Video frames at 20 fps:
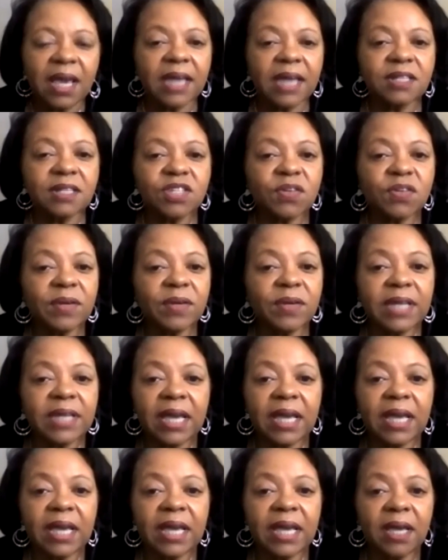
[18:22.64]
Right.
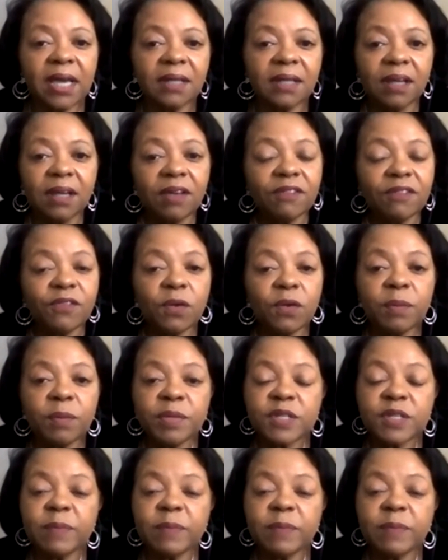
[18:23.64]
So again, for